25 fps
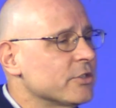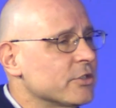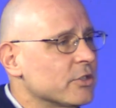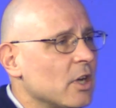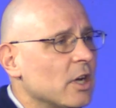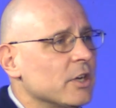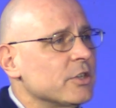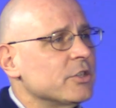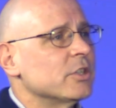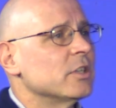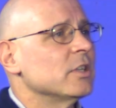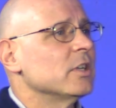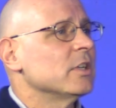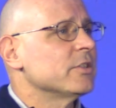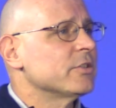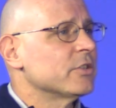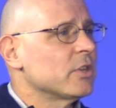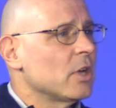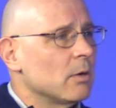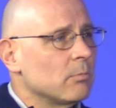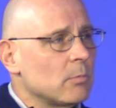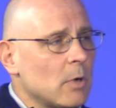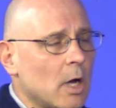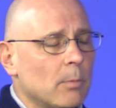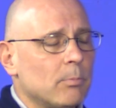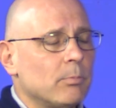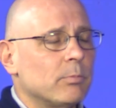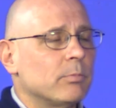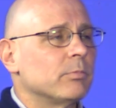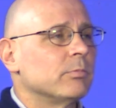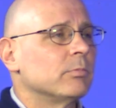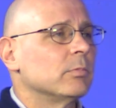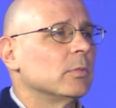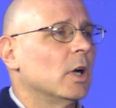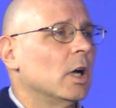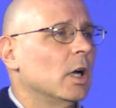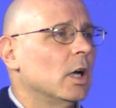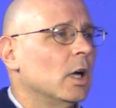discussion has come up
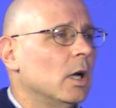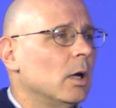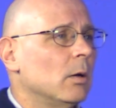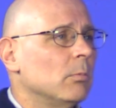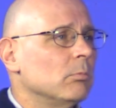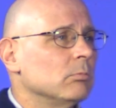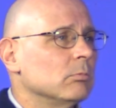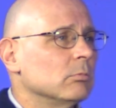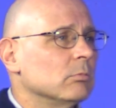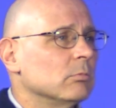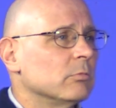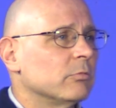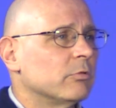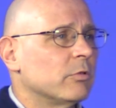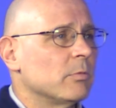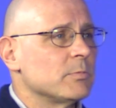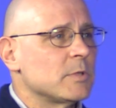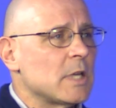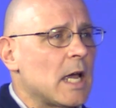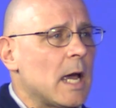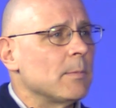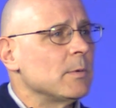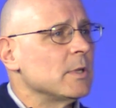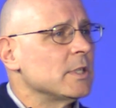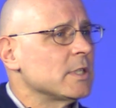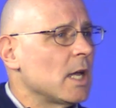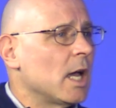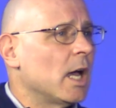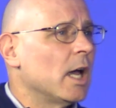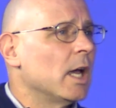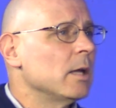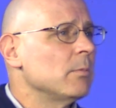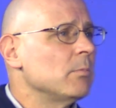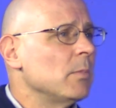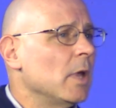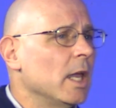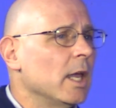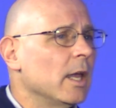um, from time to
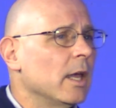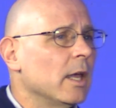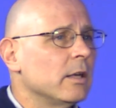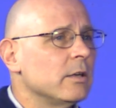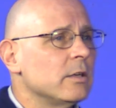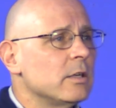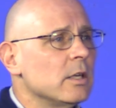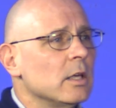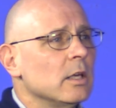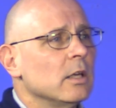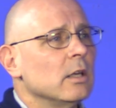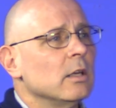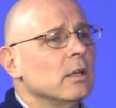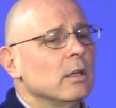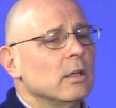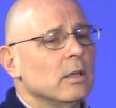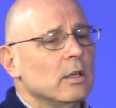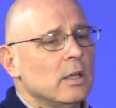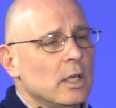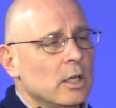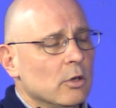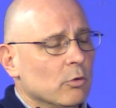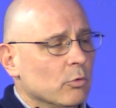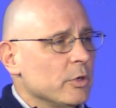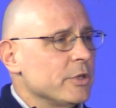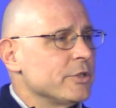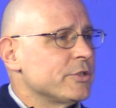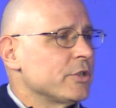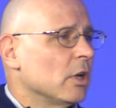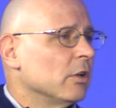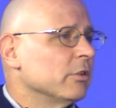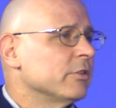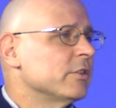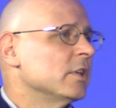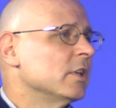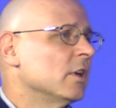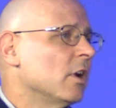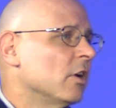time, and yeah. It
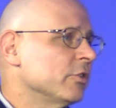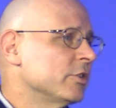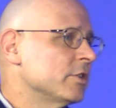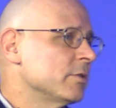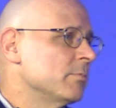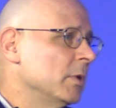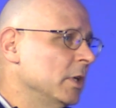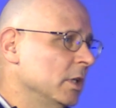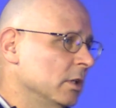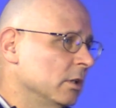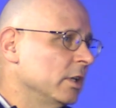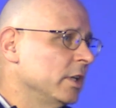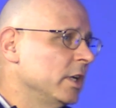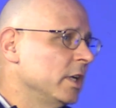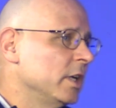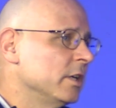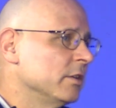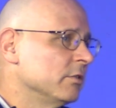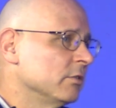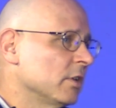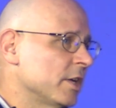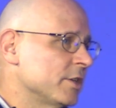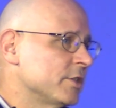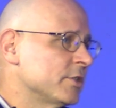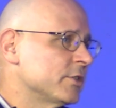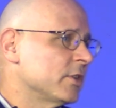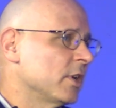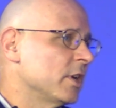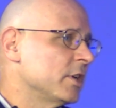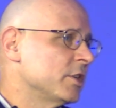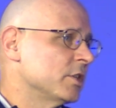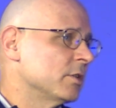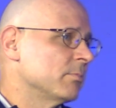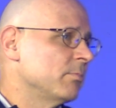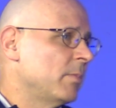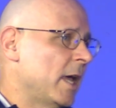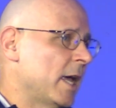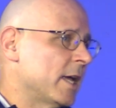resulted ultimately in
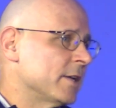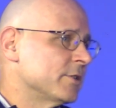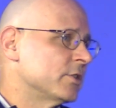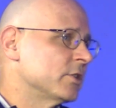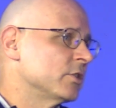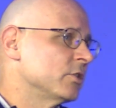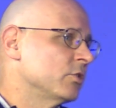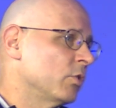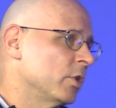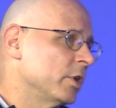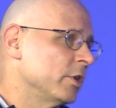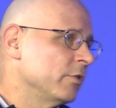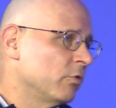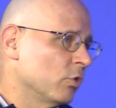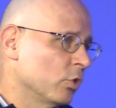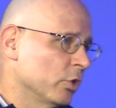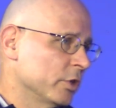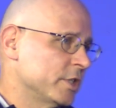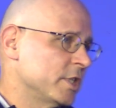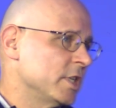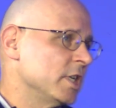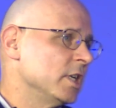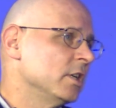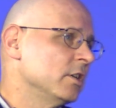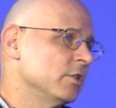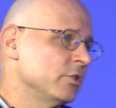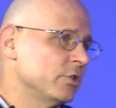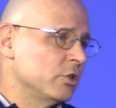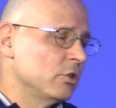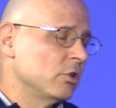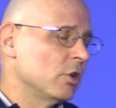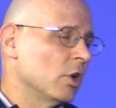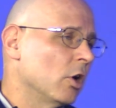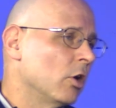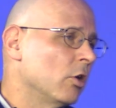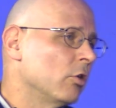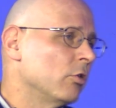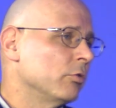legislation passed in 2014, as
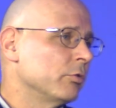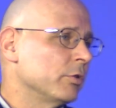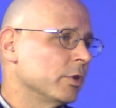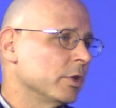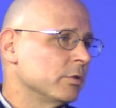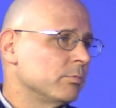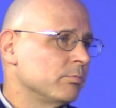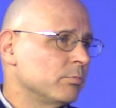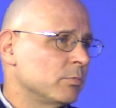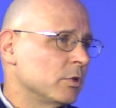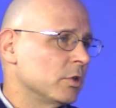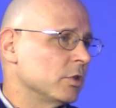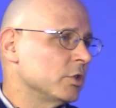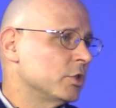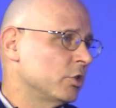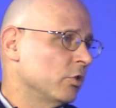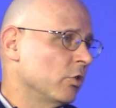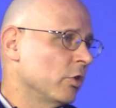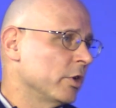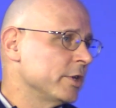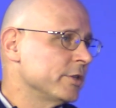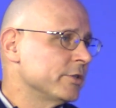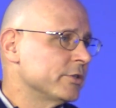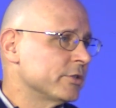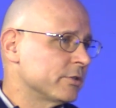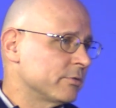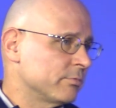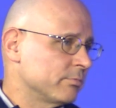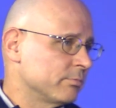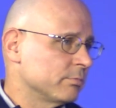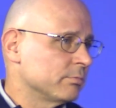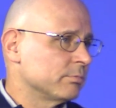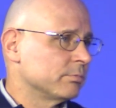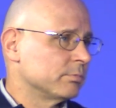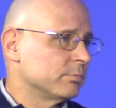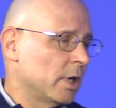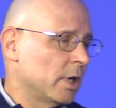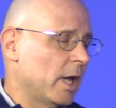you know, the, the Choice
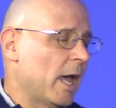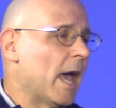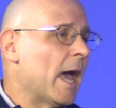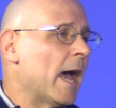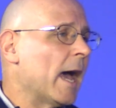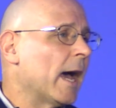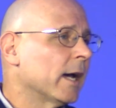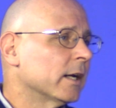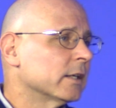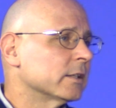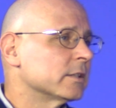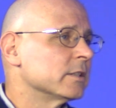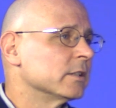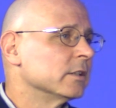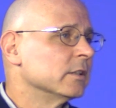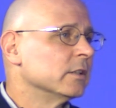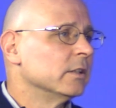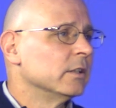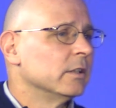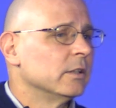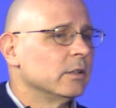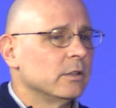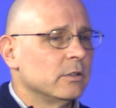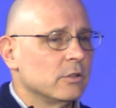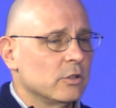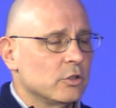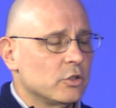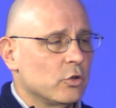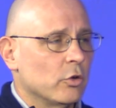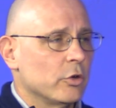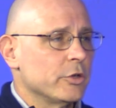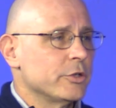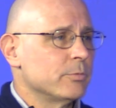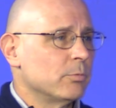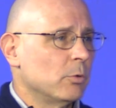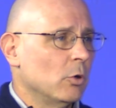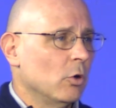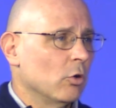Act, right. the
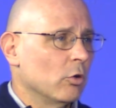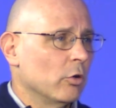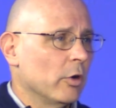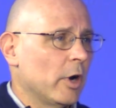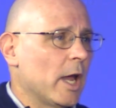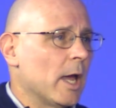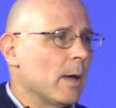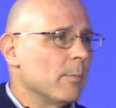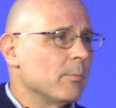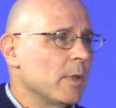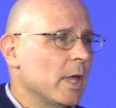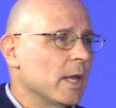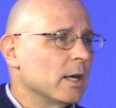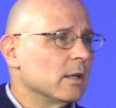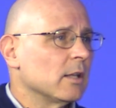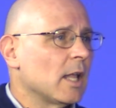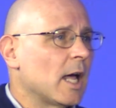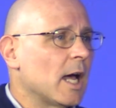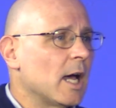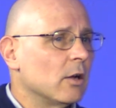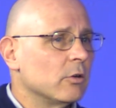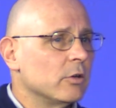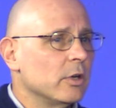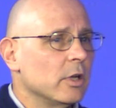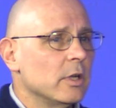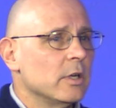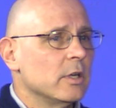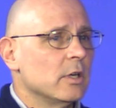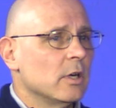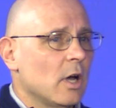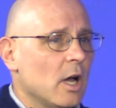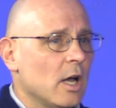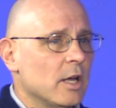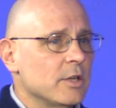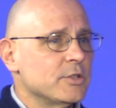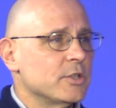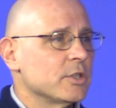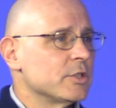Choice Program, that allowed
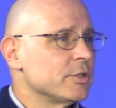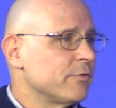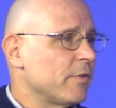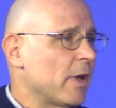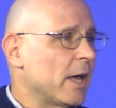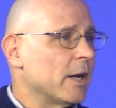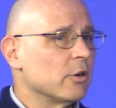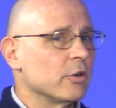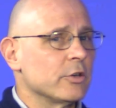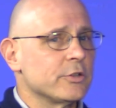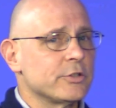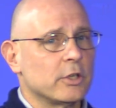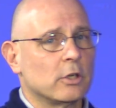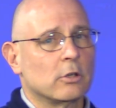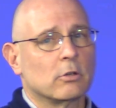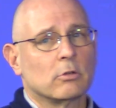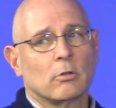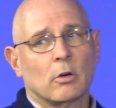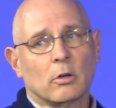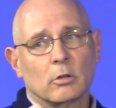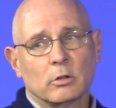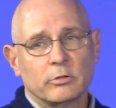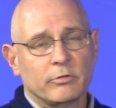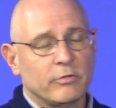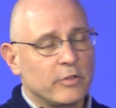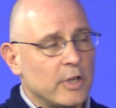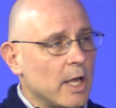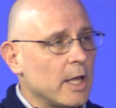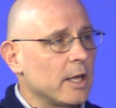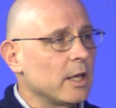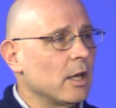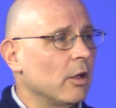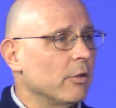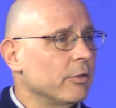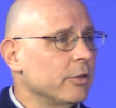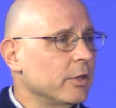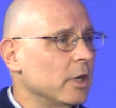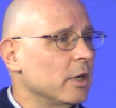us as veterans that are enrolled in
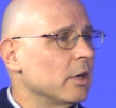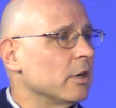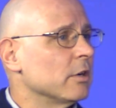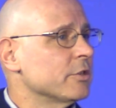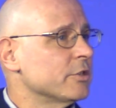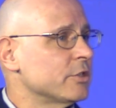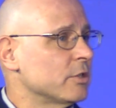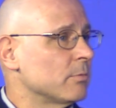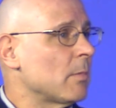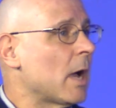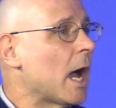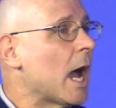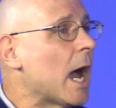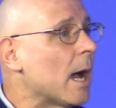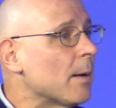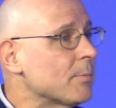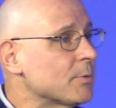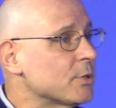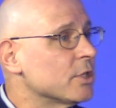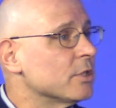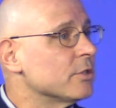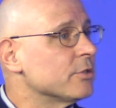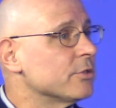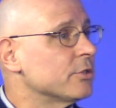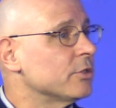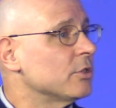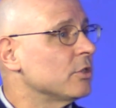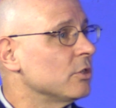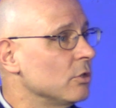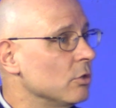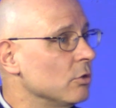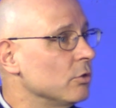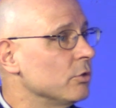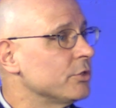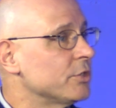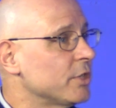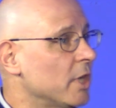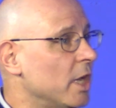VA healthcare some options to
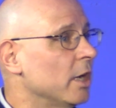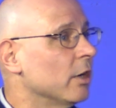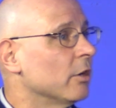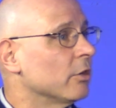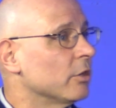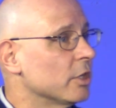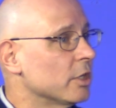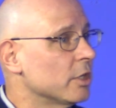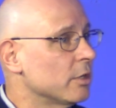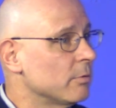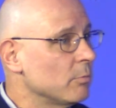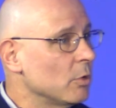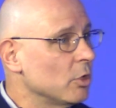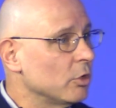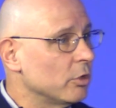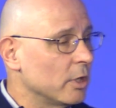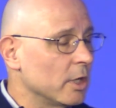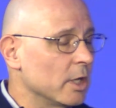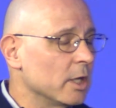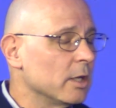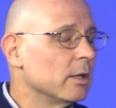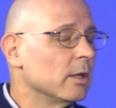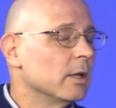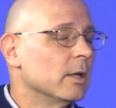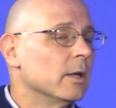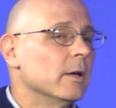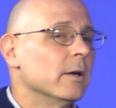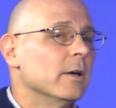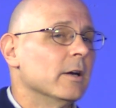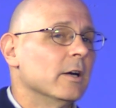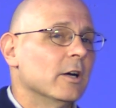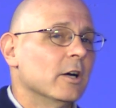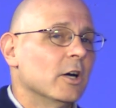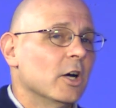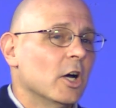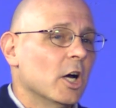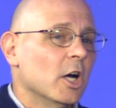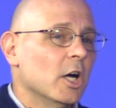use care in the community.
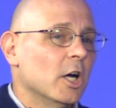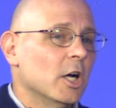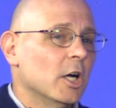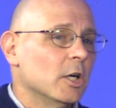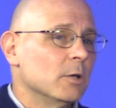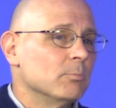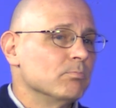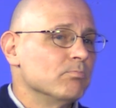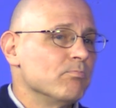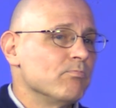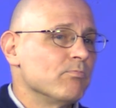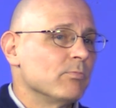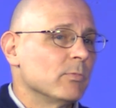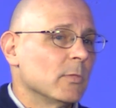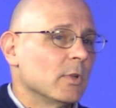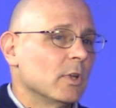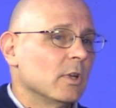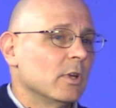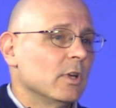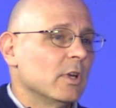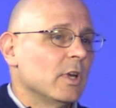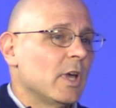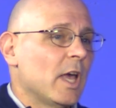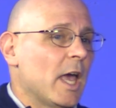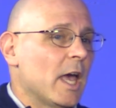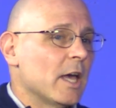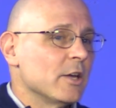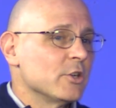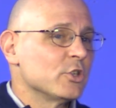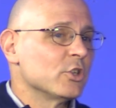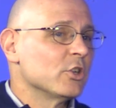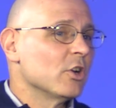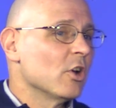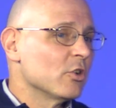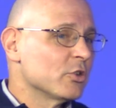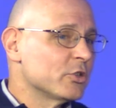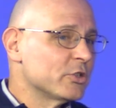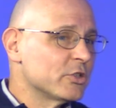Um, as
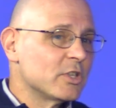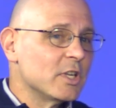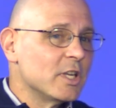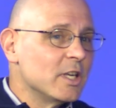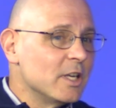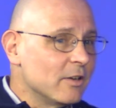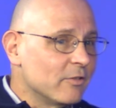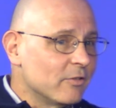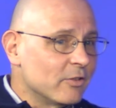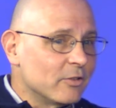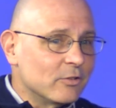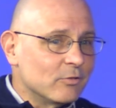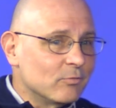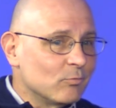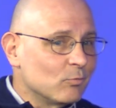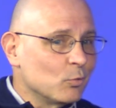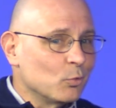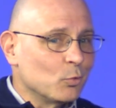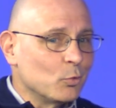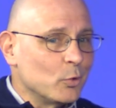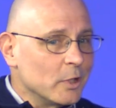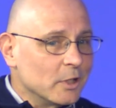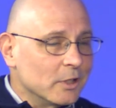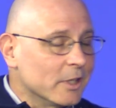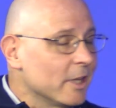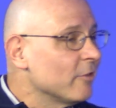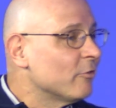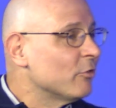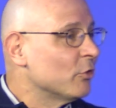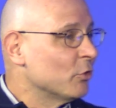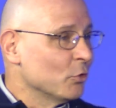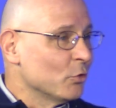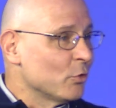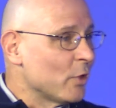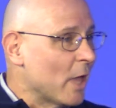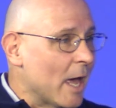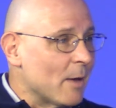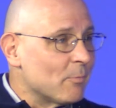you know, Steve, and we lived
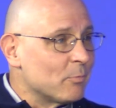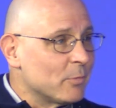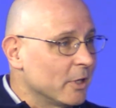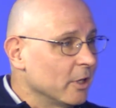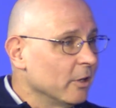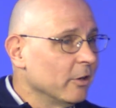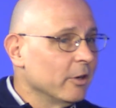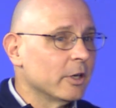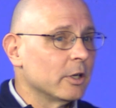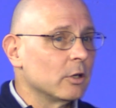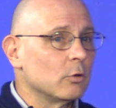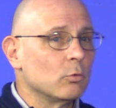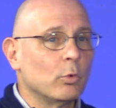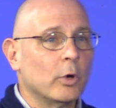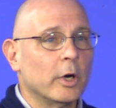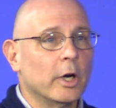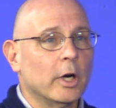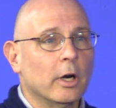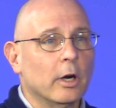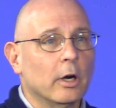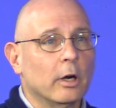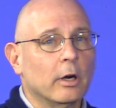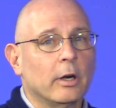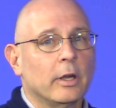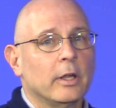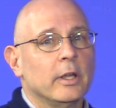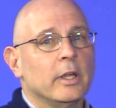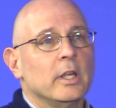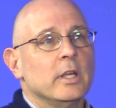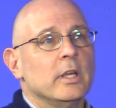through that period where,